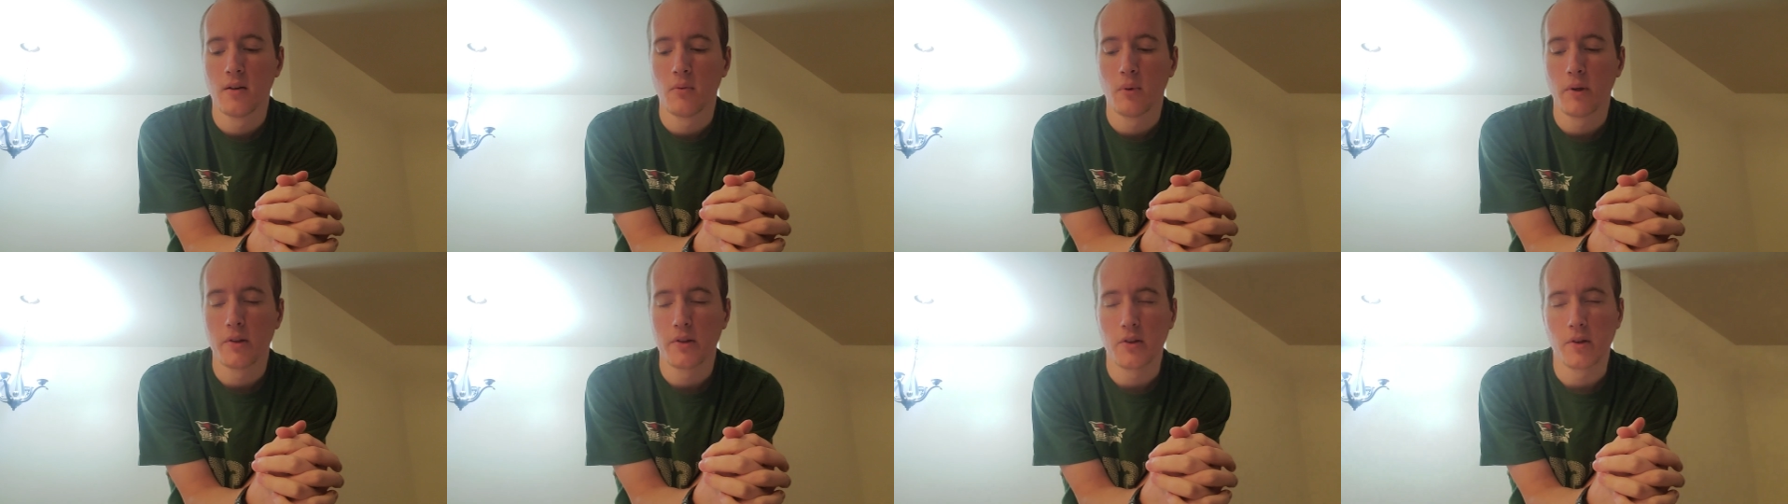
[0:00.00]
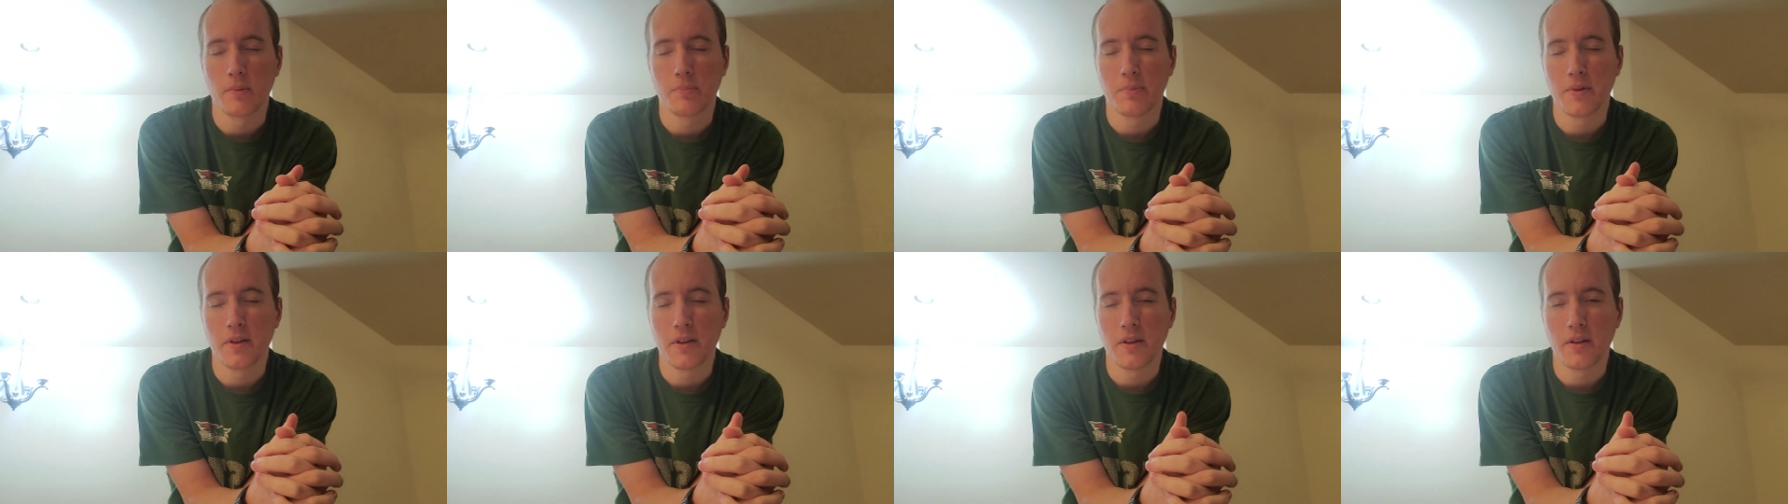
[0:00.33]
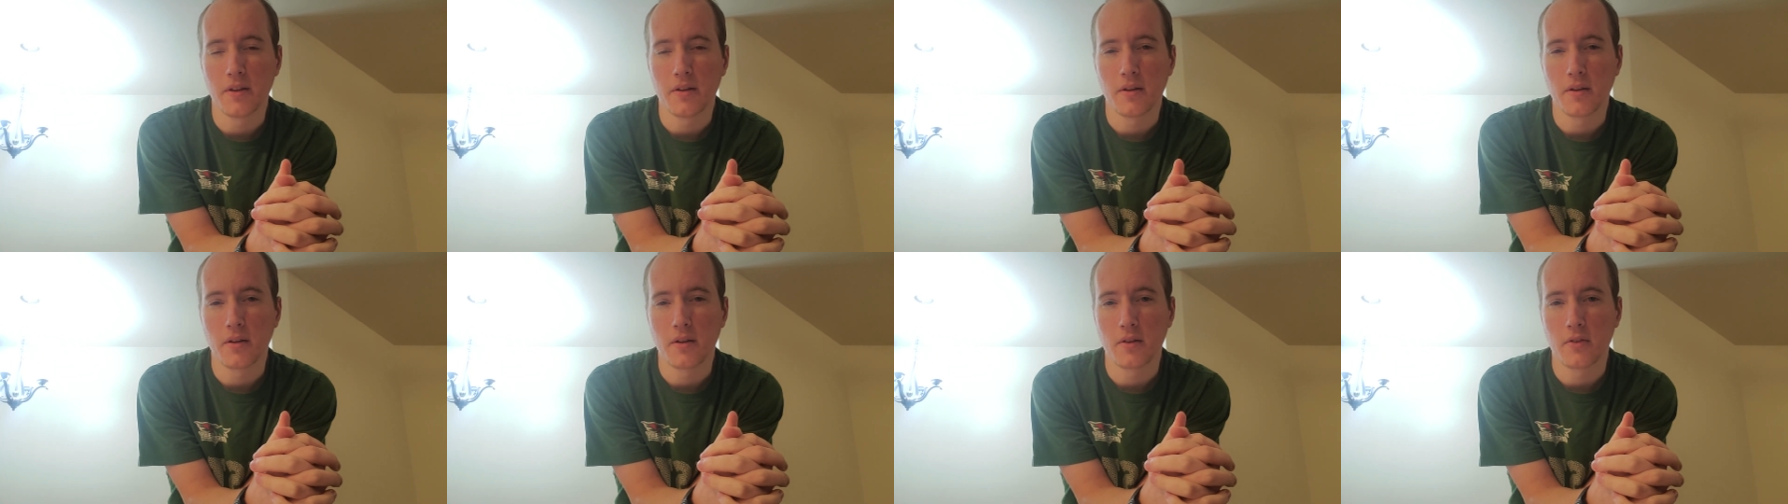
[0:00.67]
Whether it
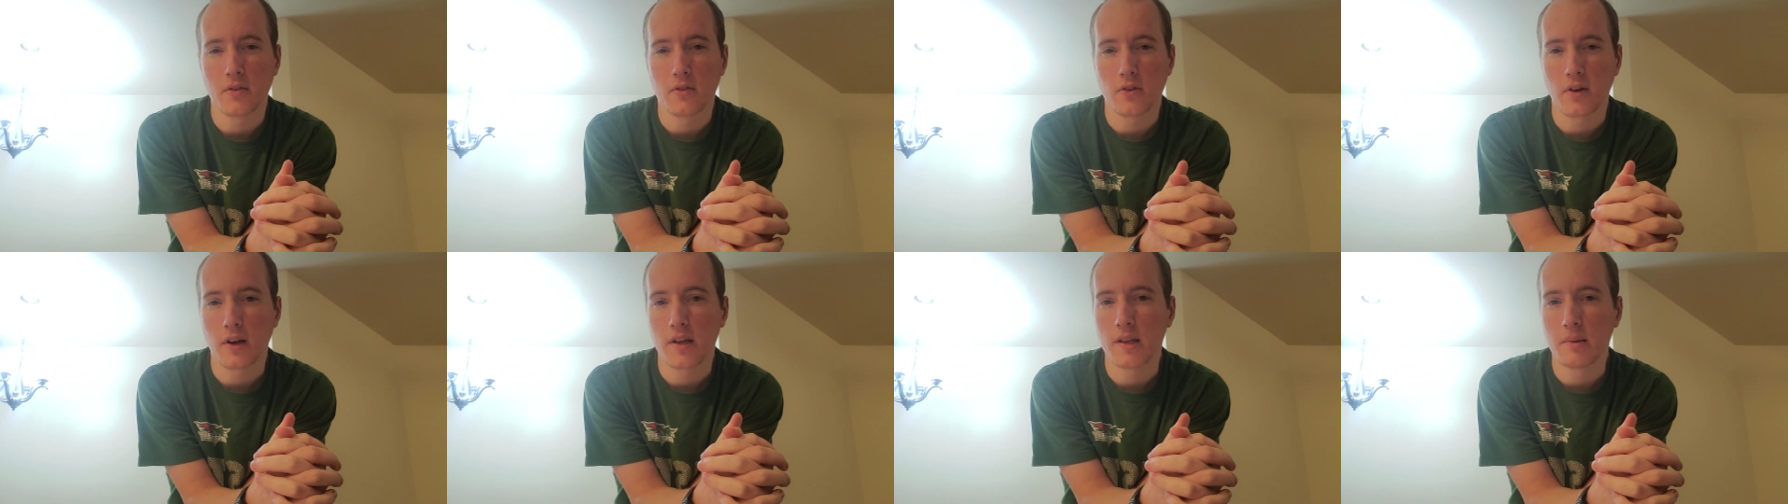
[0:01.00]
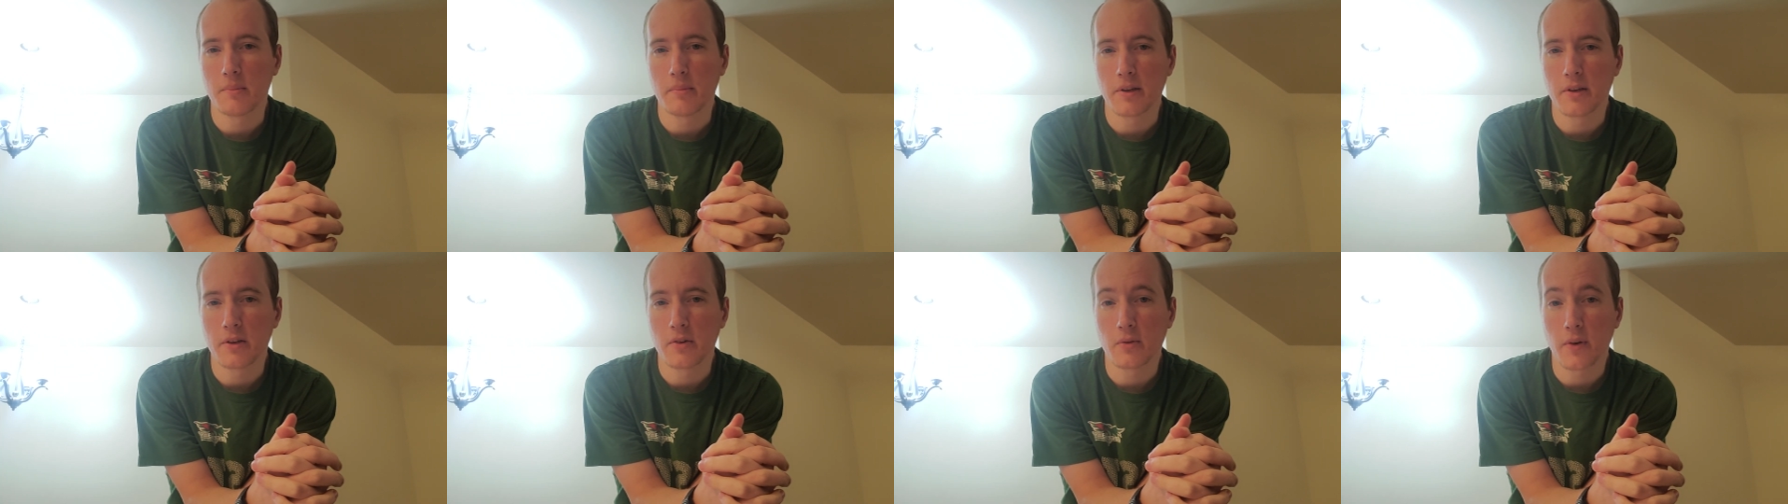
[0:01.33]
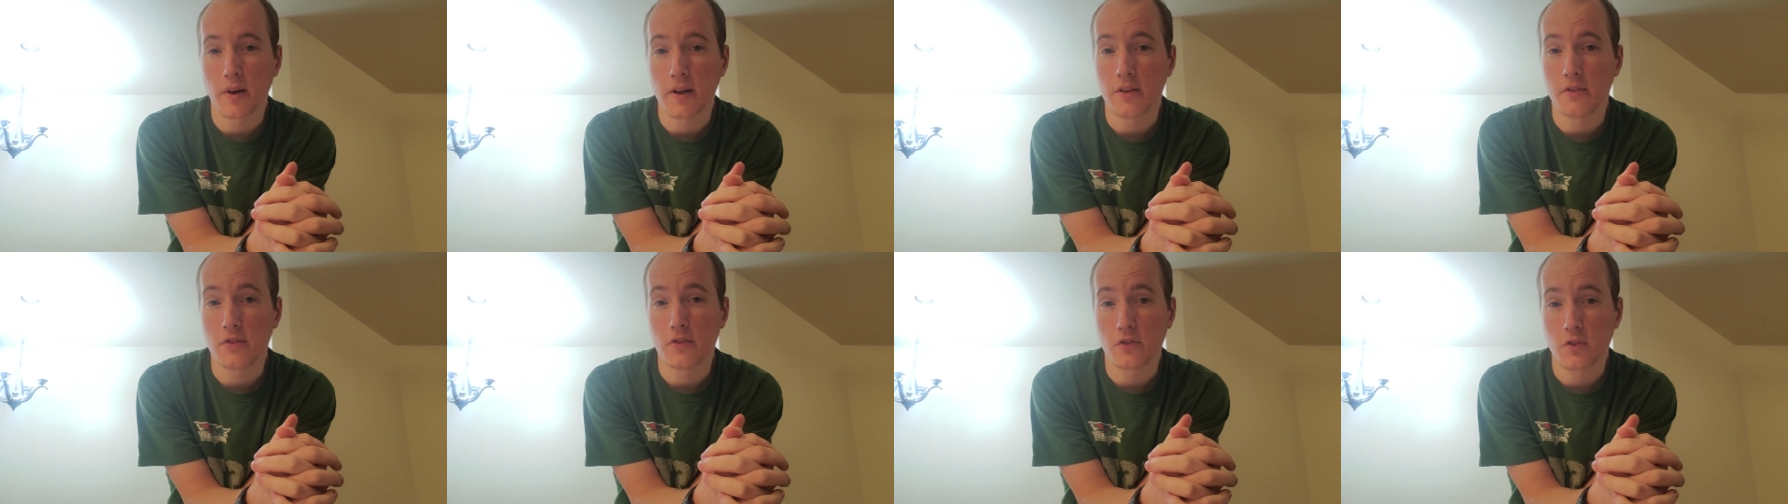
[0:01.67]
be trying to be a
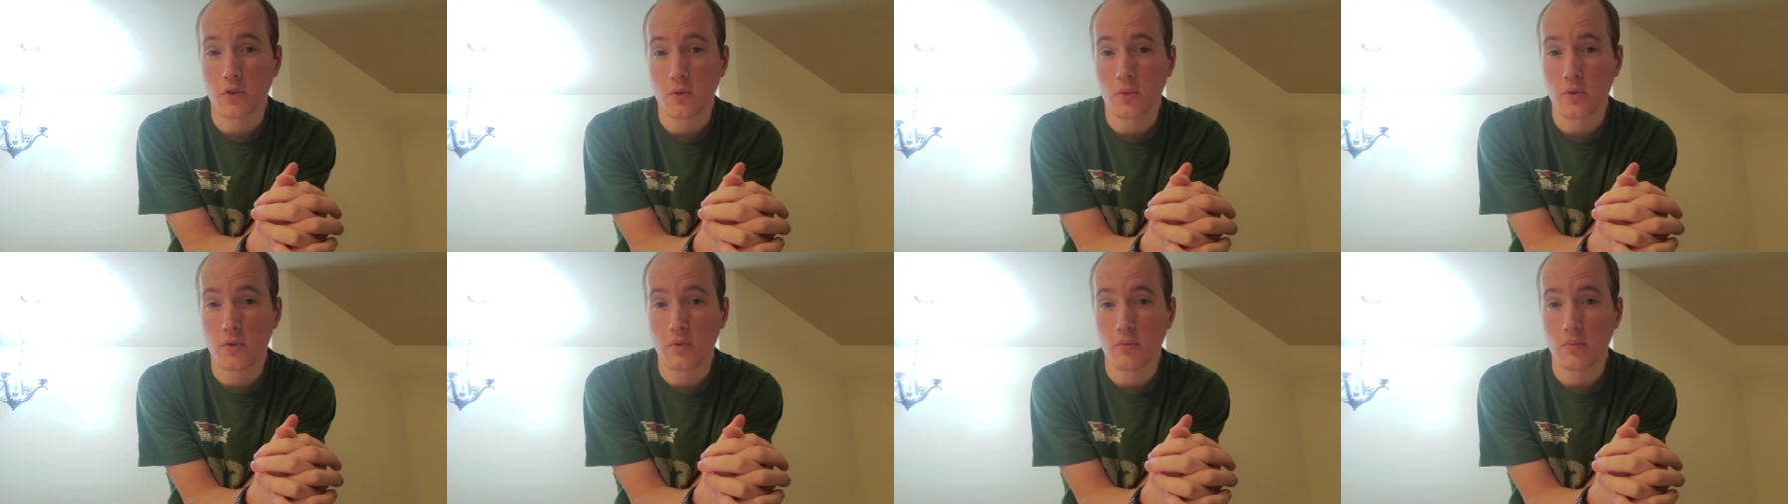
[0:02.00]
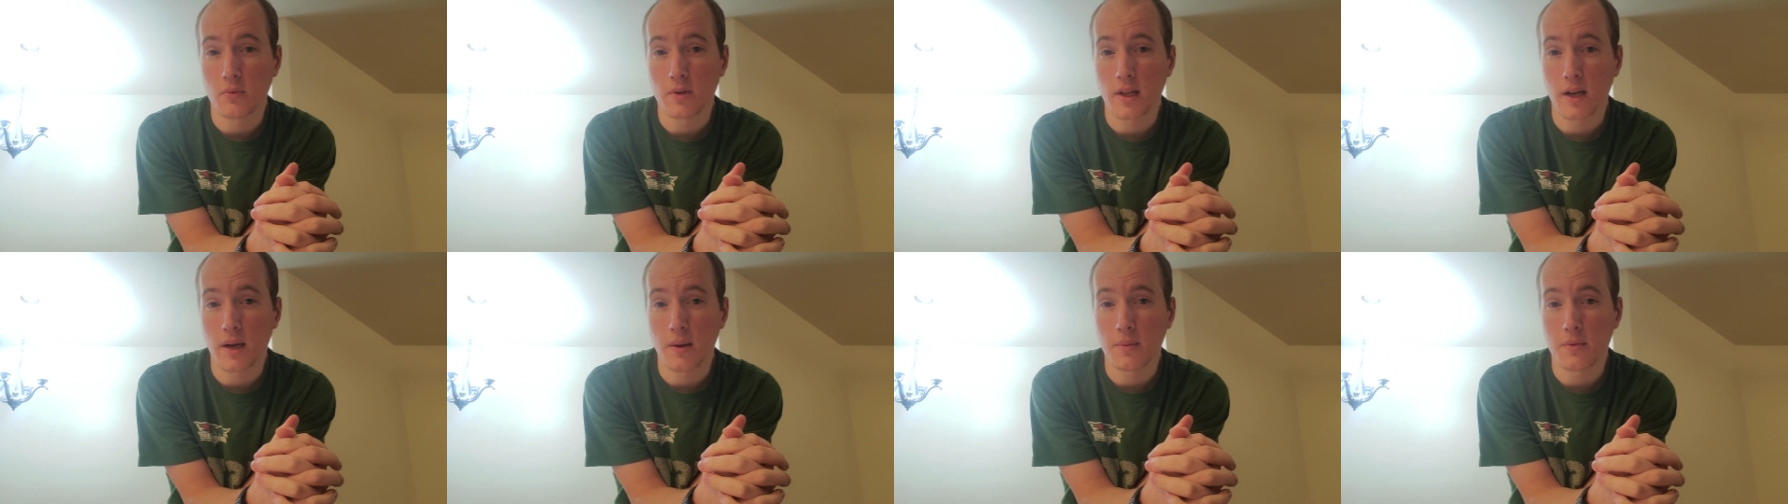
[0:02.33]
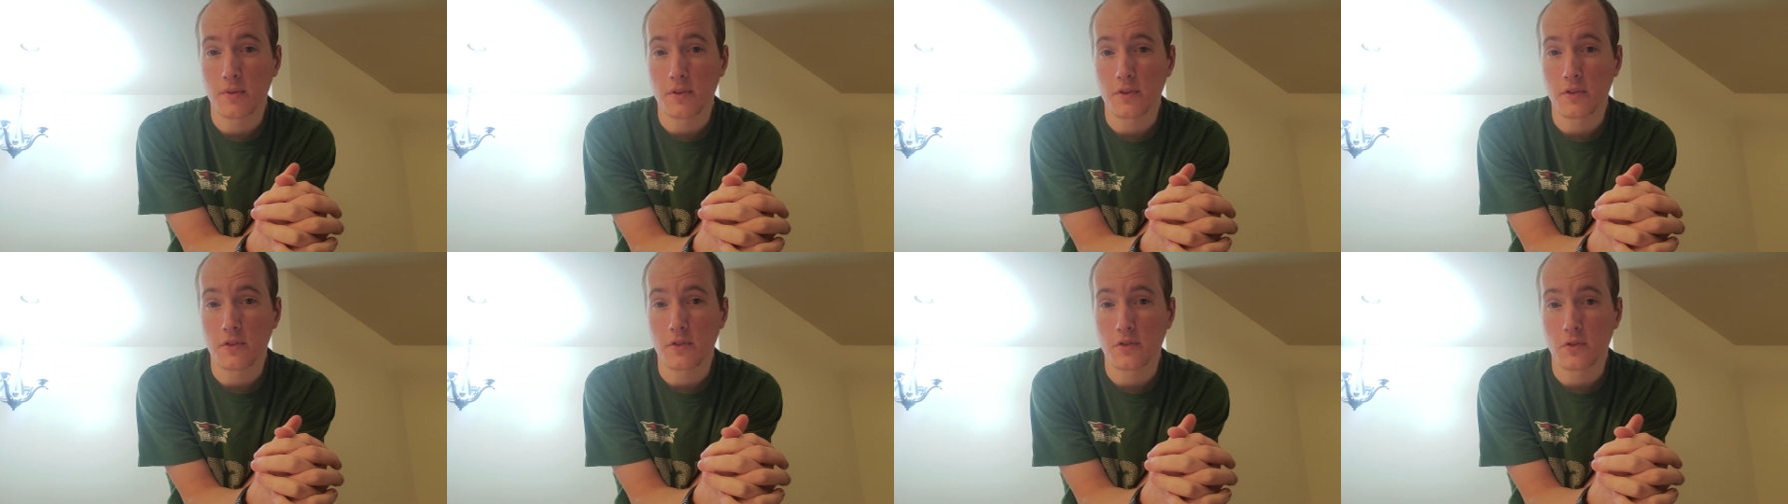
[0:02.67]
great student when I was
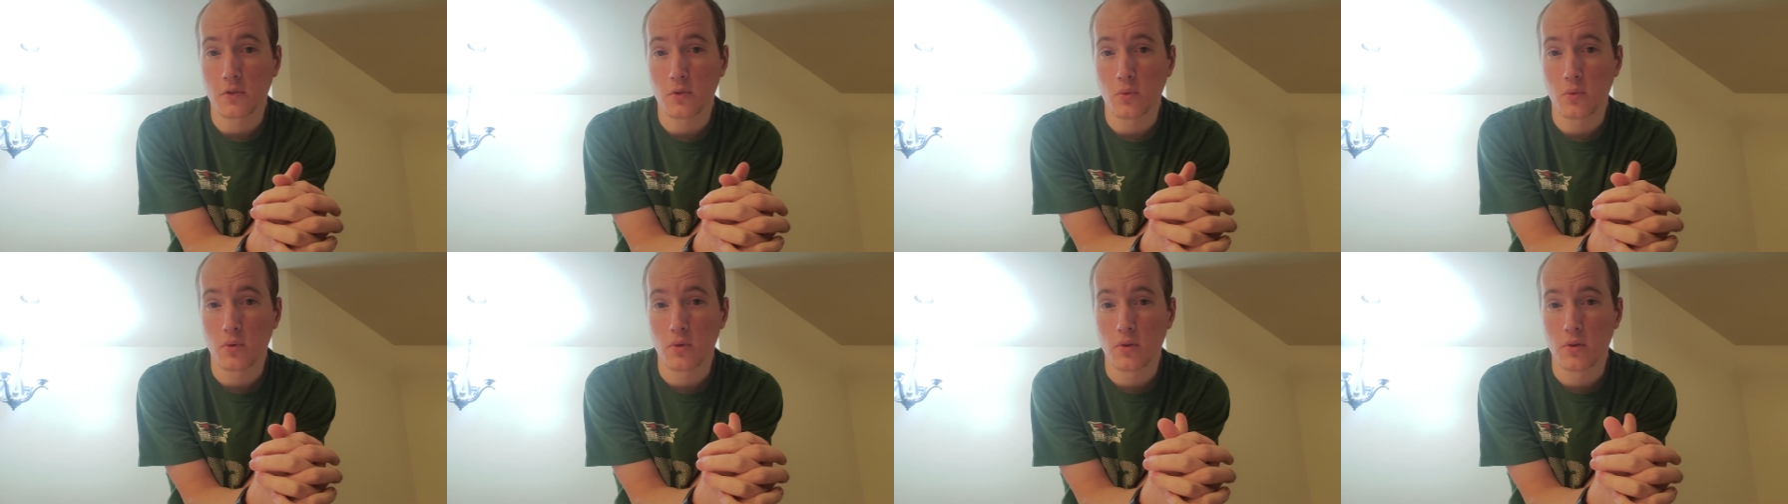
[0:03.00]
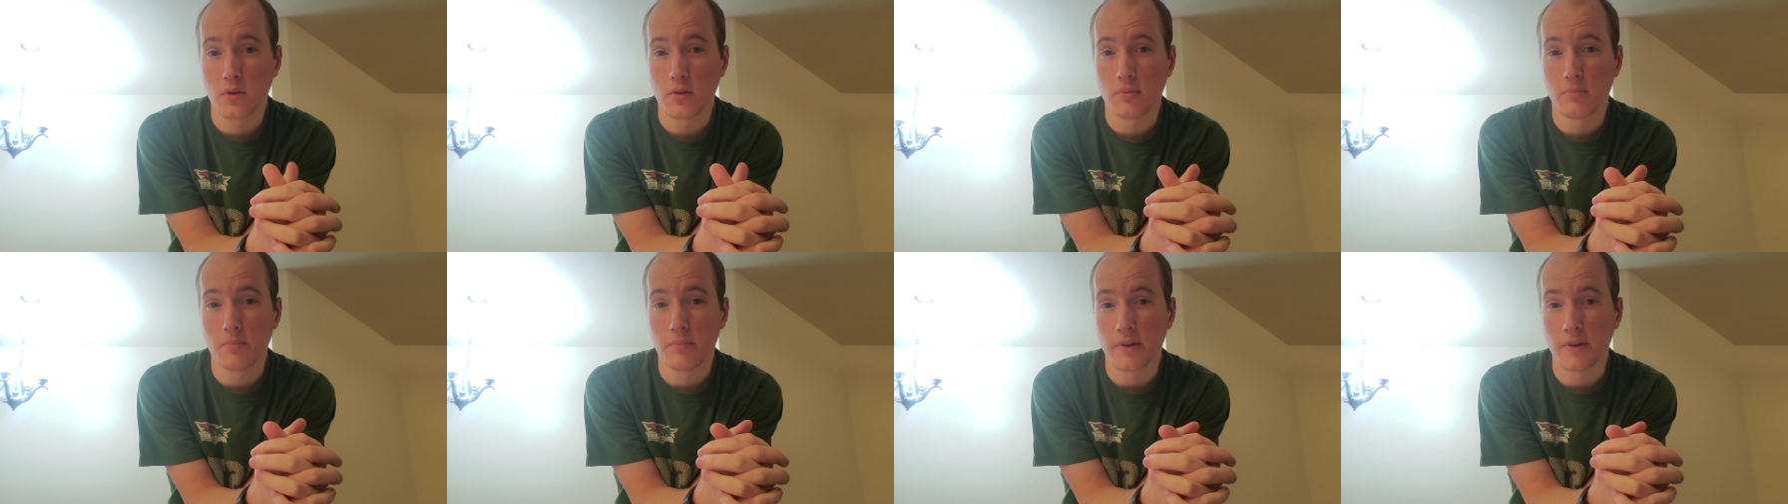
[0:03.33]
in school,